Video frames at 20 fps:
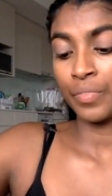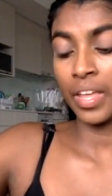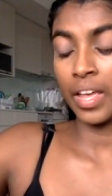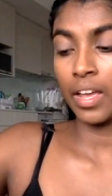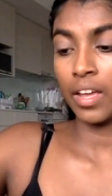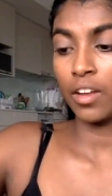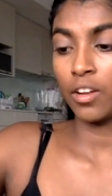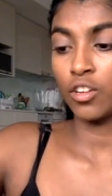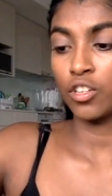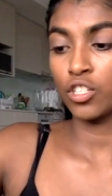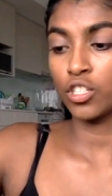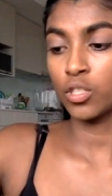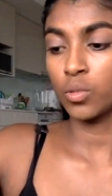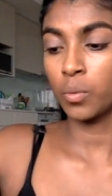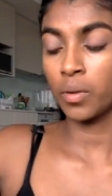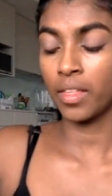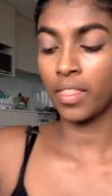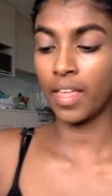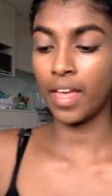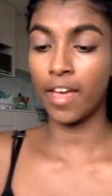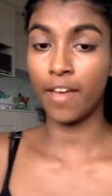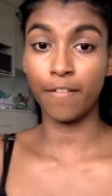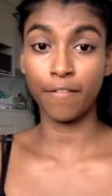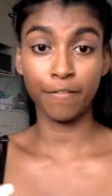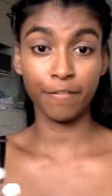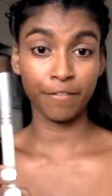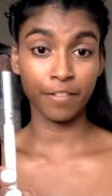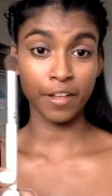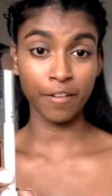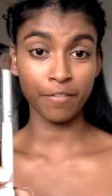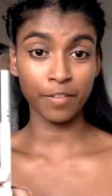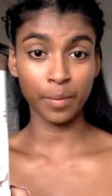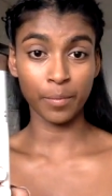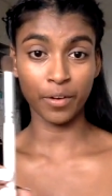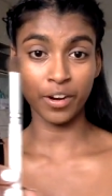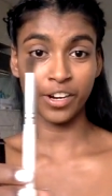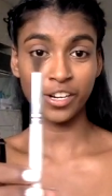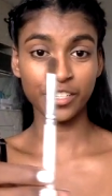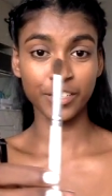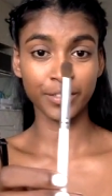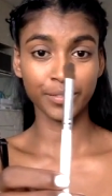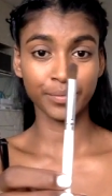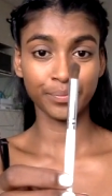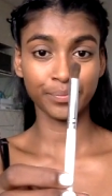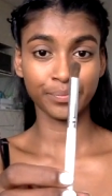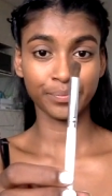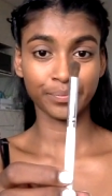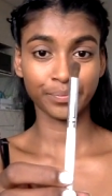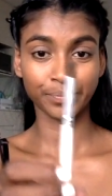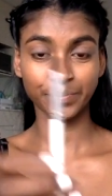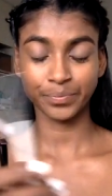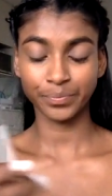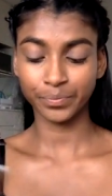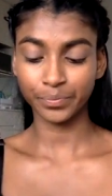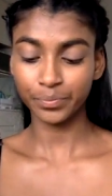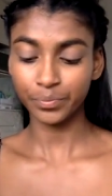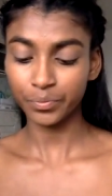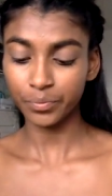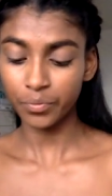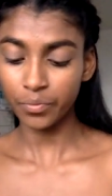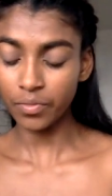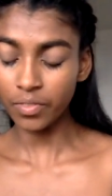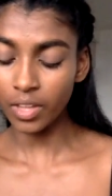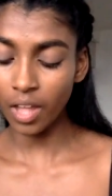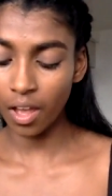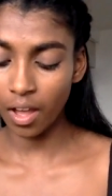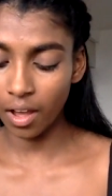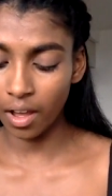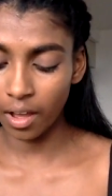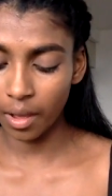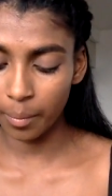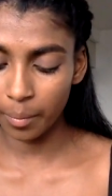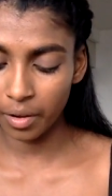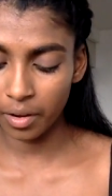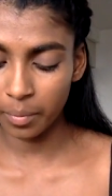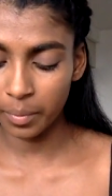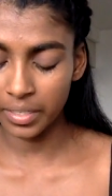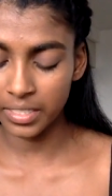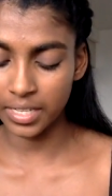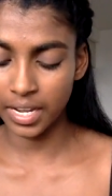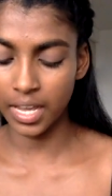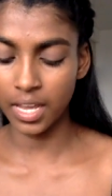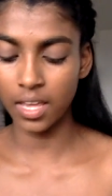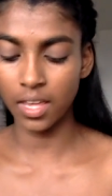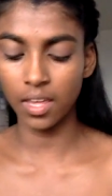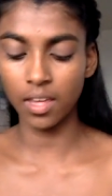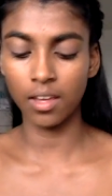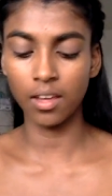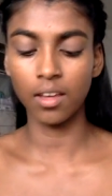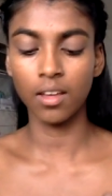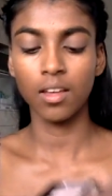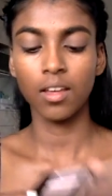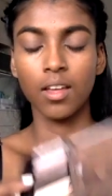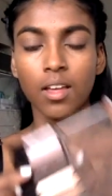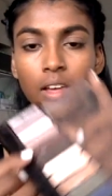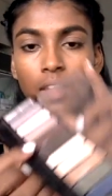And just with a fluffy brush, I'm going to be taking